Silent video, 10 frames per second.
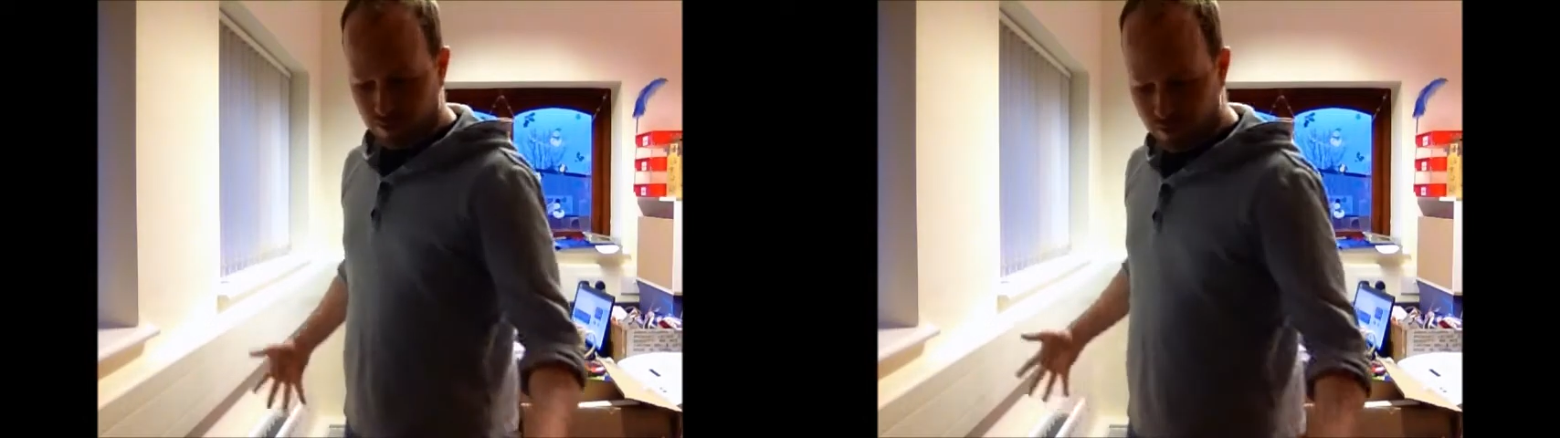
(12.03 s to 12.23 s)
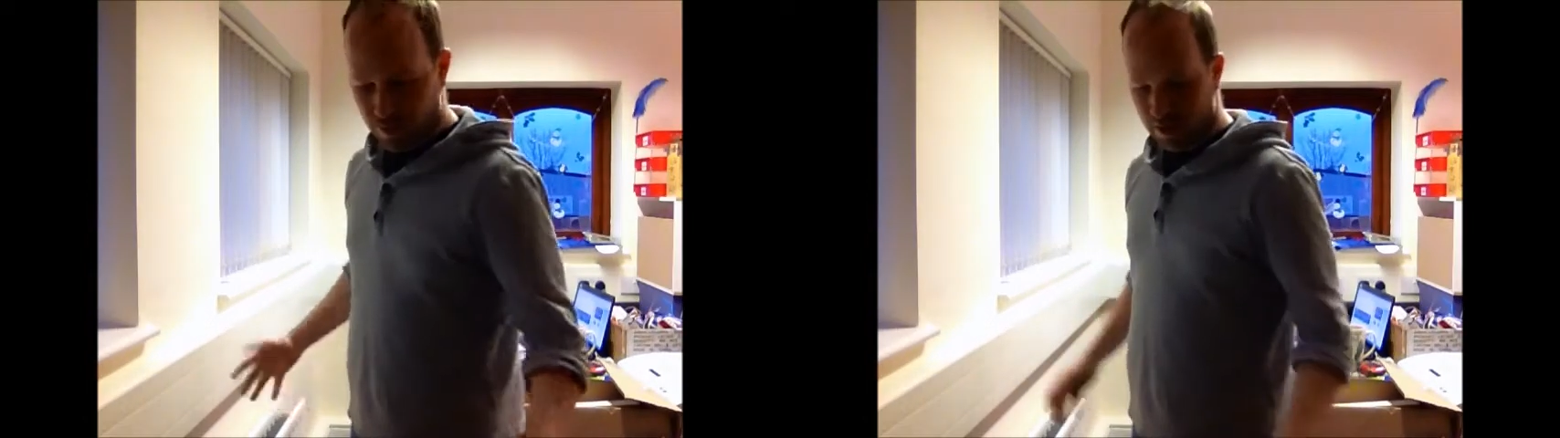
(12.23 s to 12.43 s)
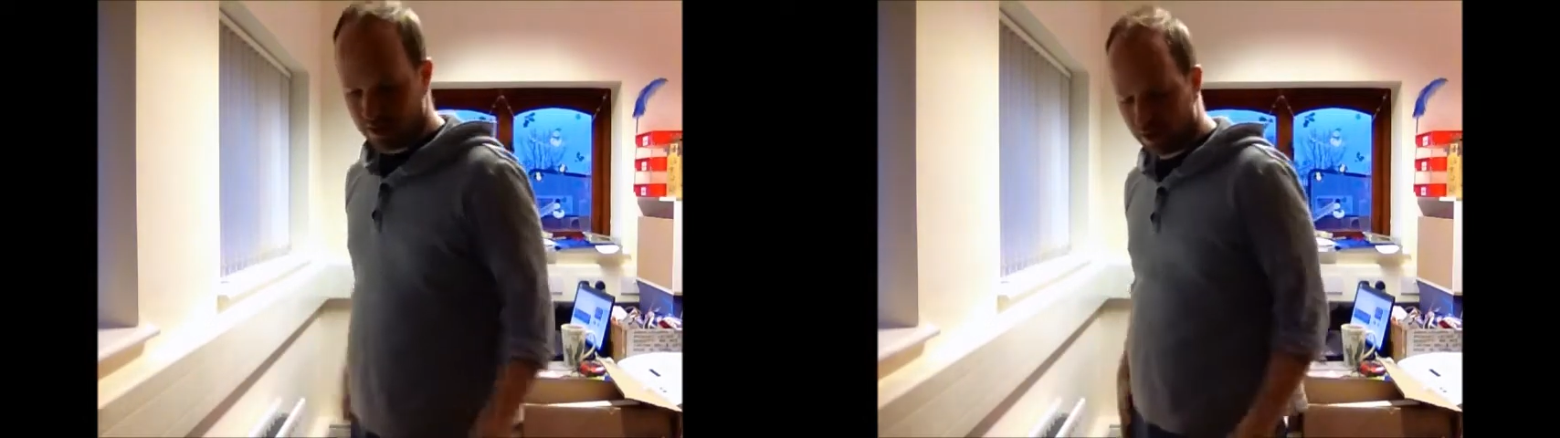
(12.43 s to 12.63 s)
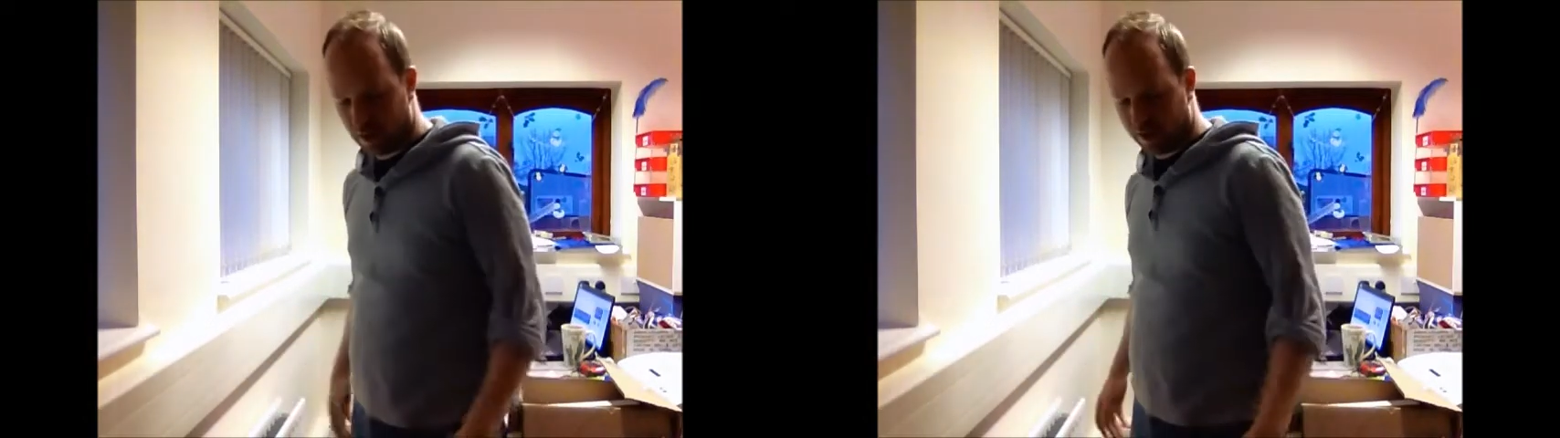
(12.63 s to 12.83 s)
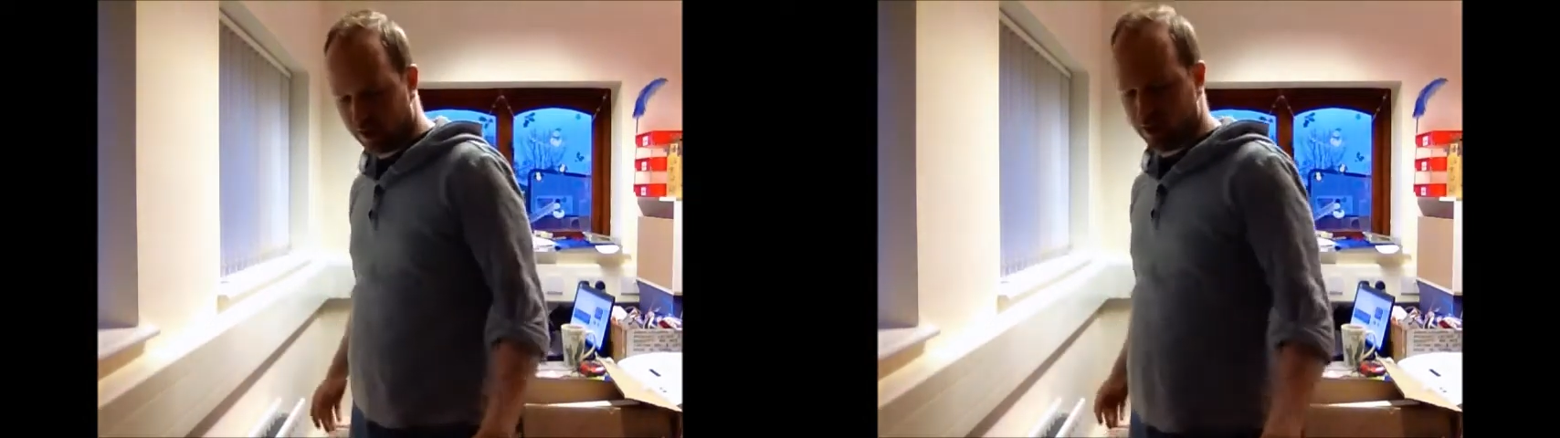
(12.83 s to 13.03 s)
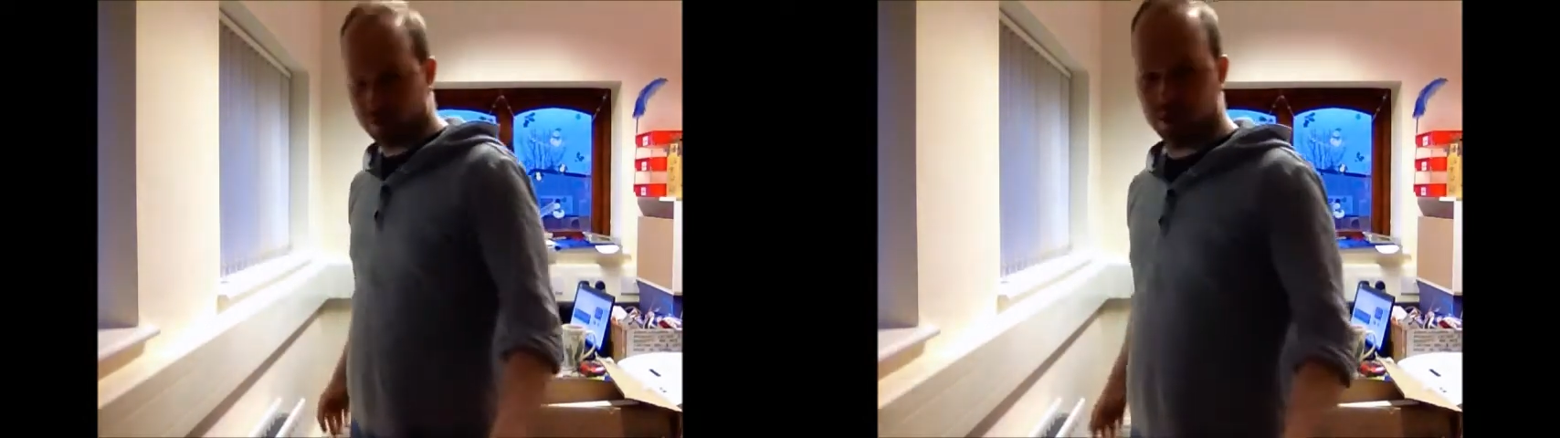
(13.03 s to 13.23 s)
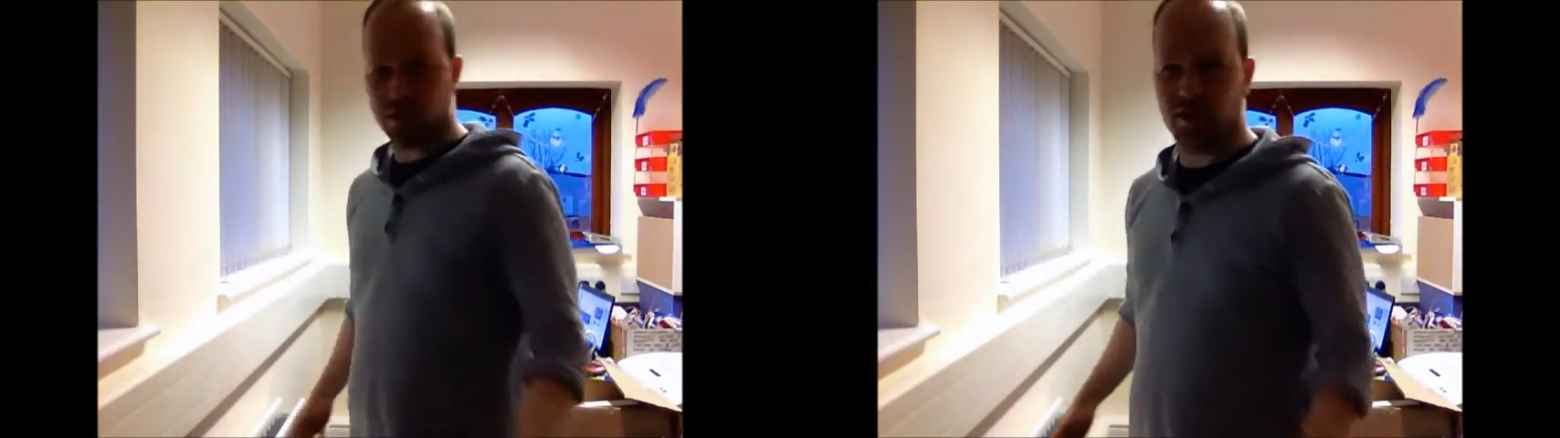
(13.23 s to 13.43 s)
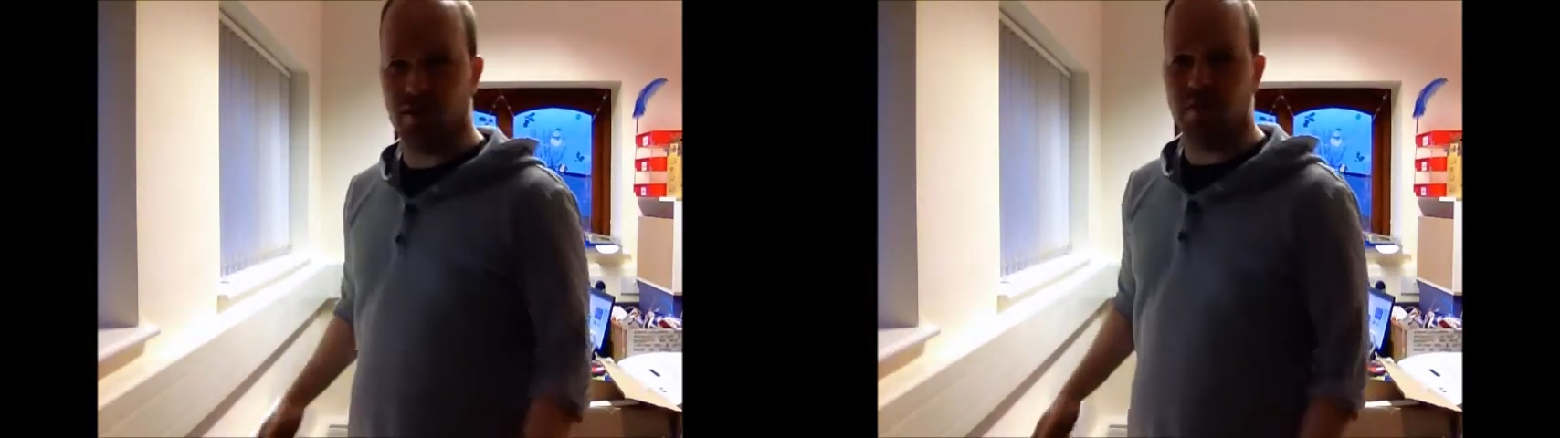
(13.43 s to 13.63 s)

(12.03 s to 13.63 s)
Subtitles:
in a good athletic position,